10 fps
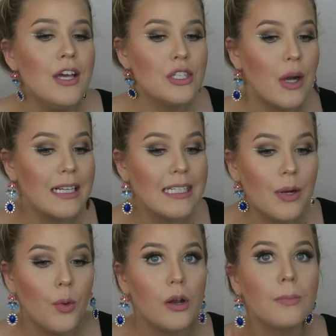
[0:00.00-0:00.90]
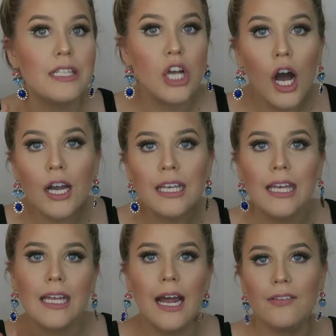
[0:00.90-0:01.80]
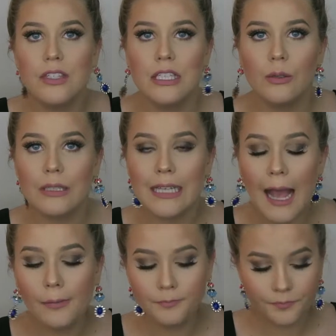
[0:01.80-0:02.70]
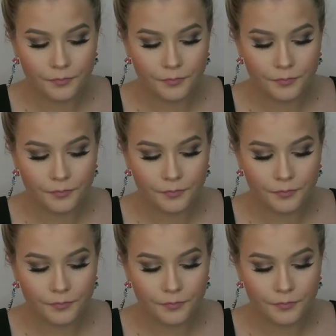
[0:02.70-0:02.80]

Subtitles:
so I didn't want to be talking and have to deal with that.